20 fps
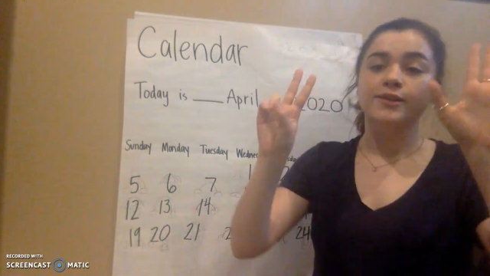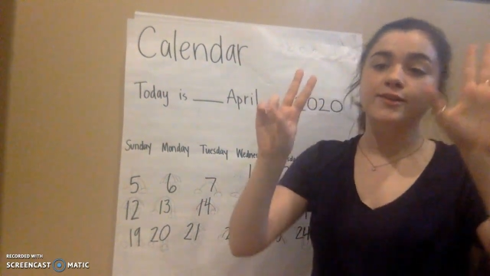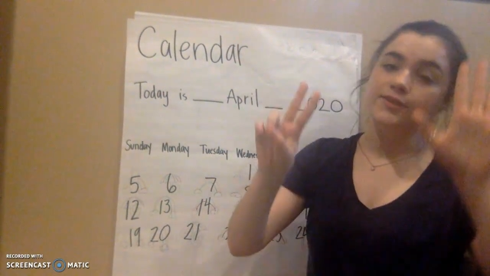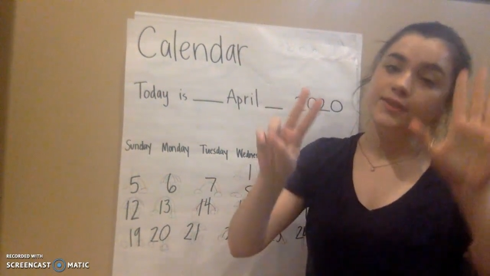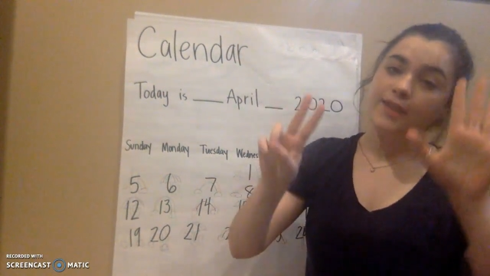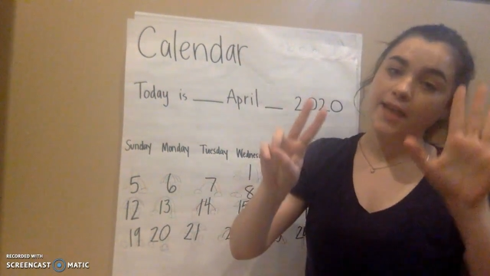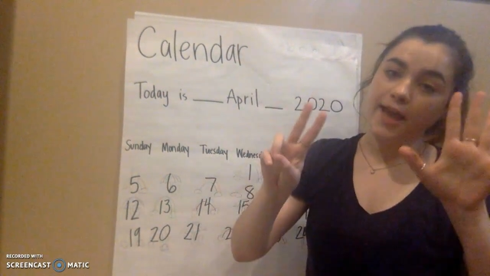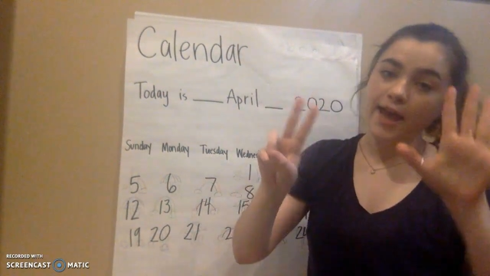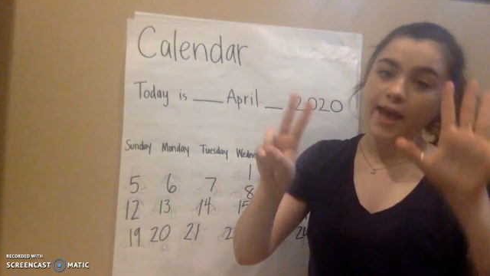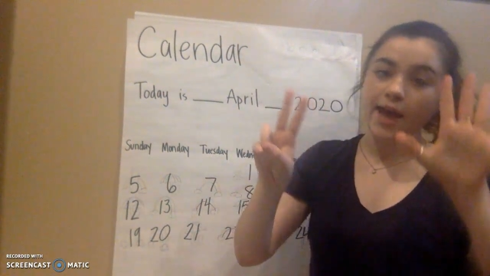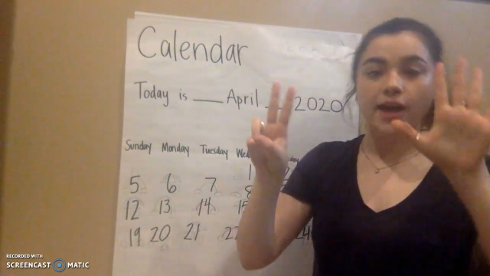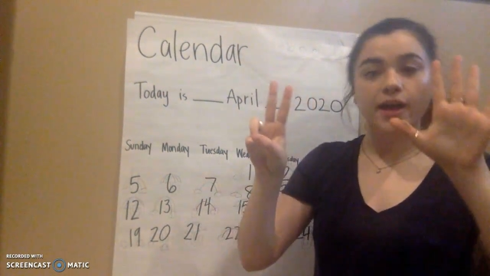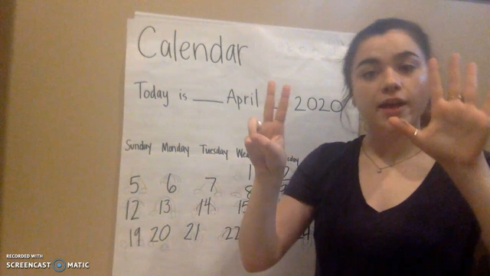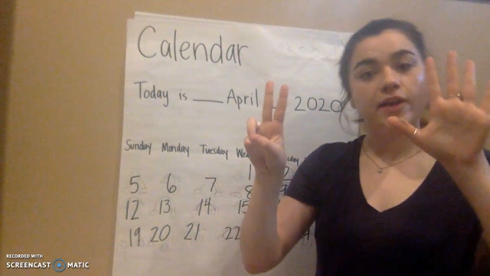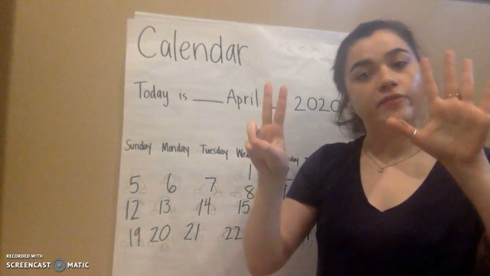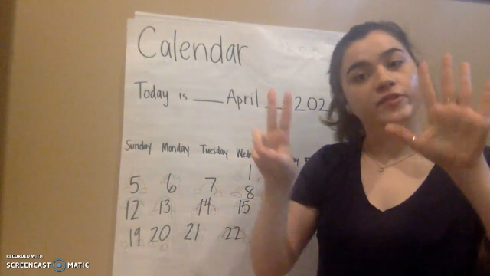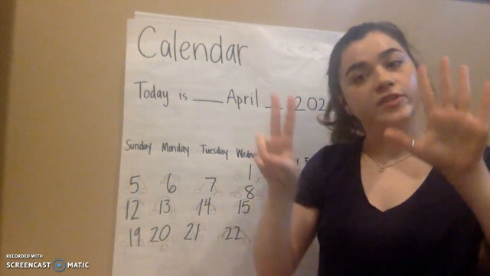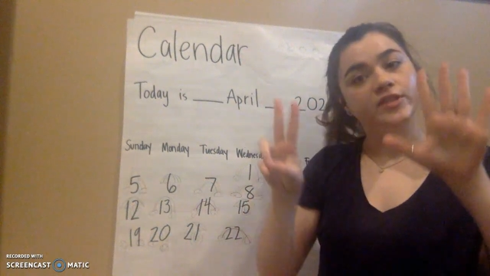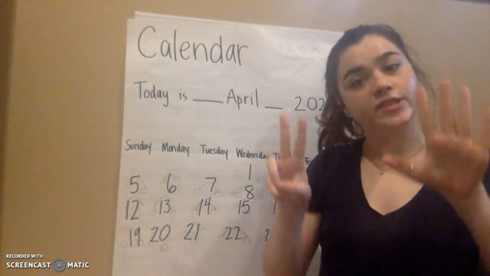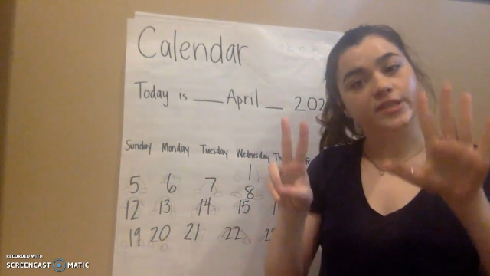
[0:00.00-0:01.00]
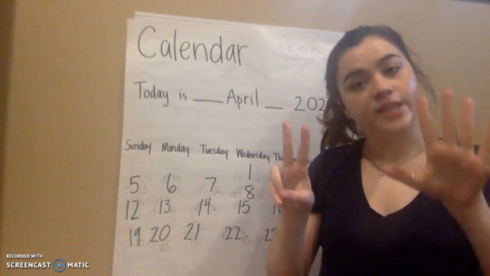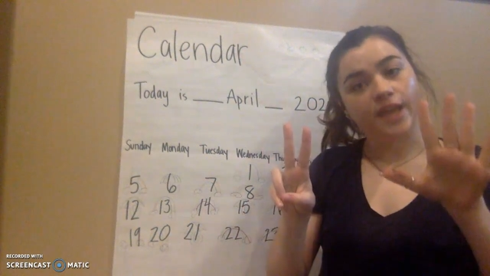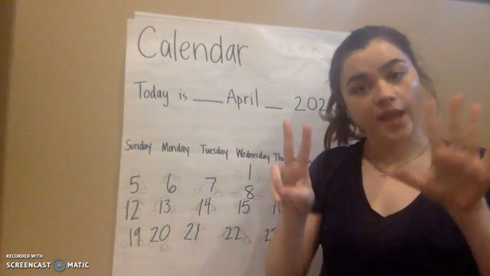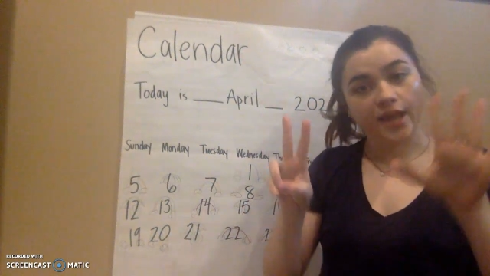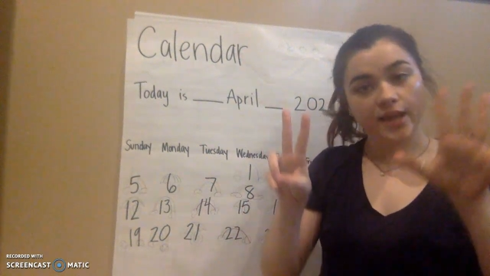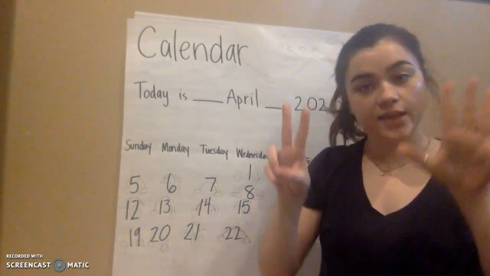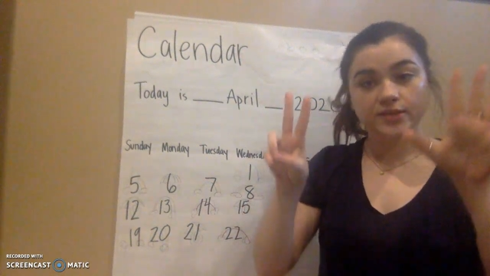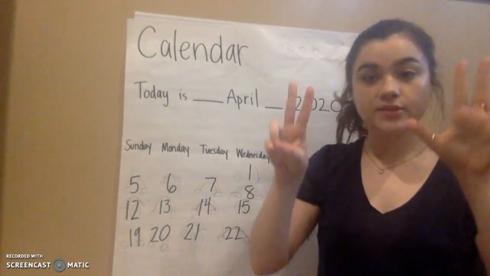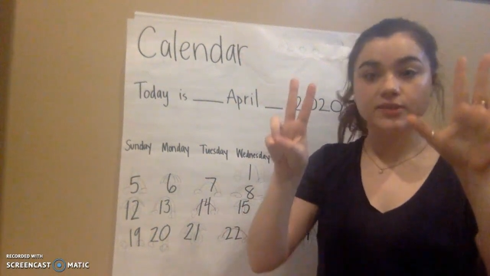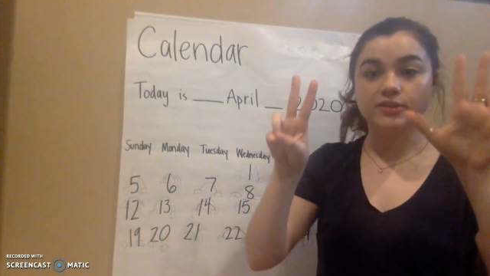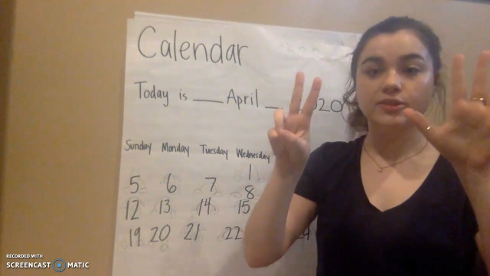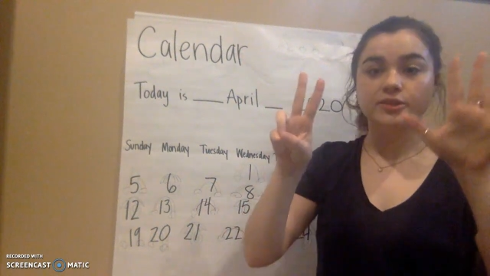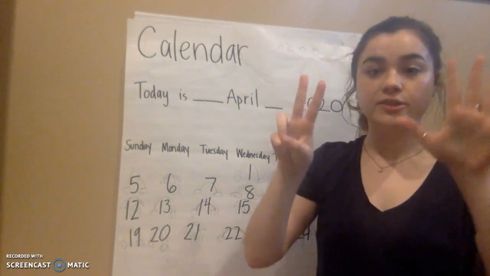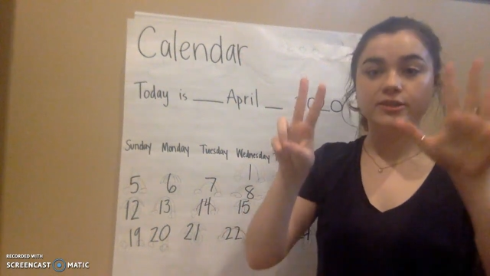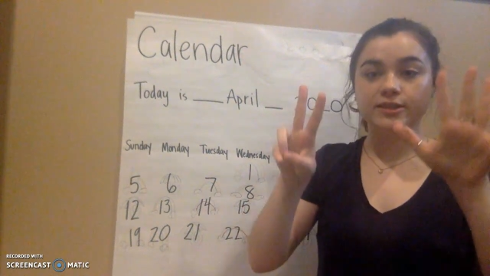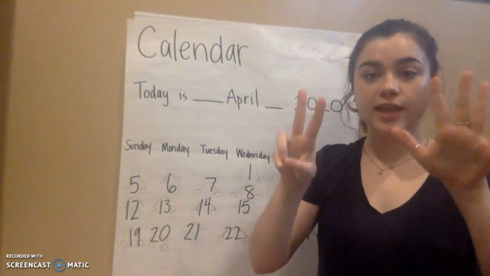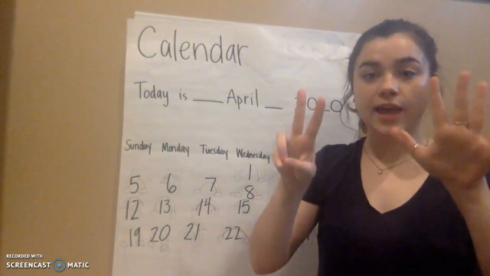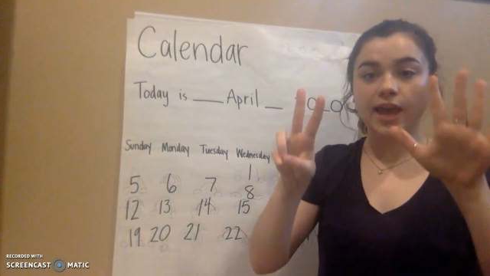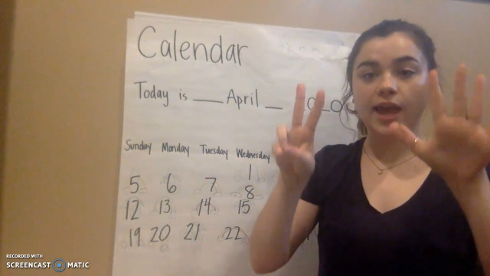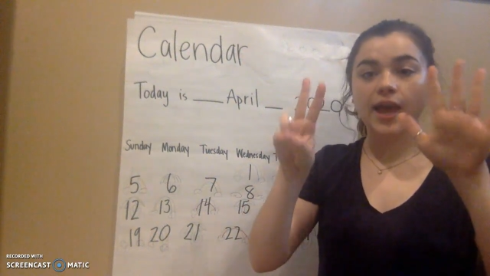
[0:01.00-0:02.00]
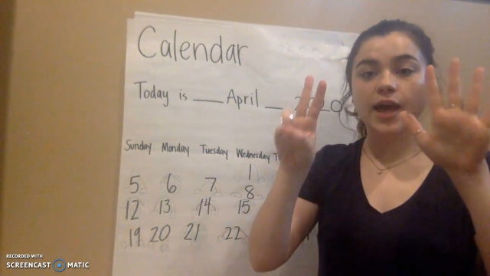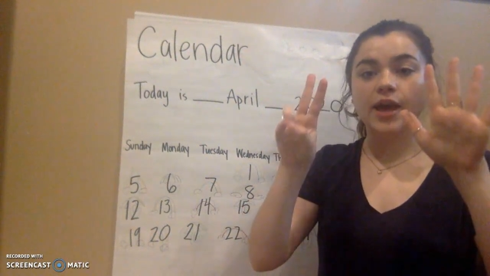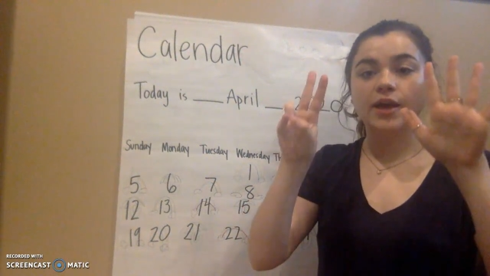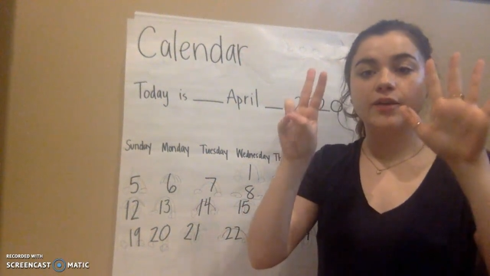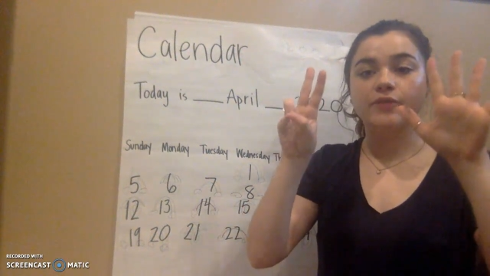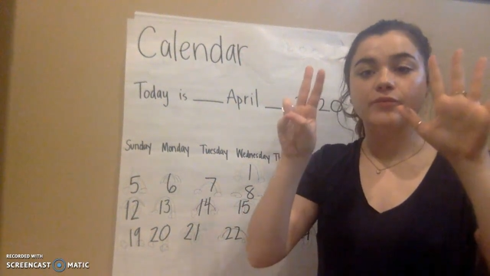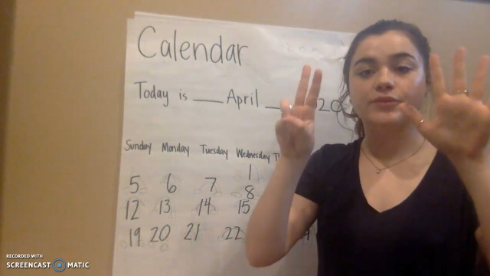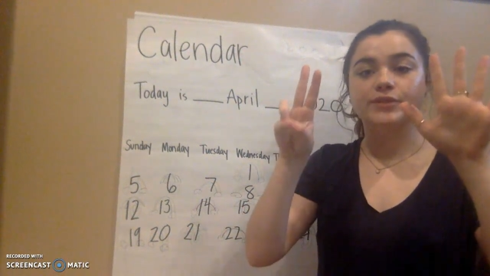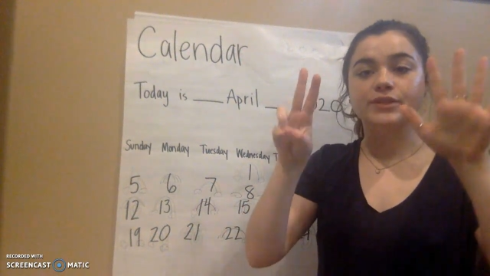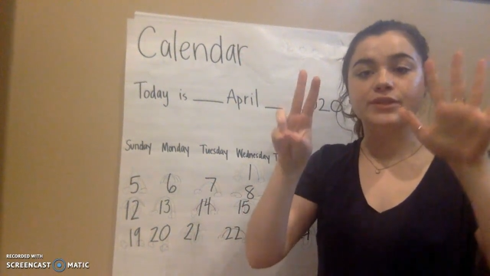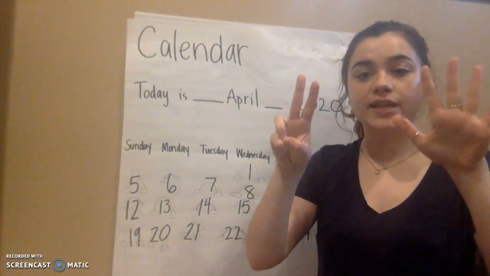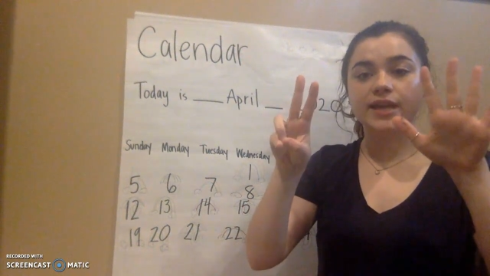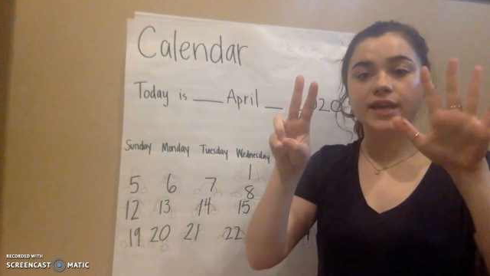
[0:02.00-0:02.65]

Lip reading: 7 days, 7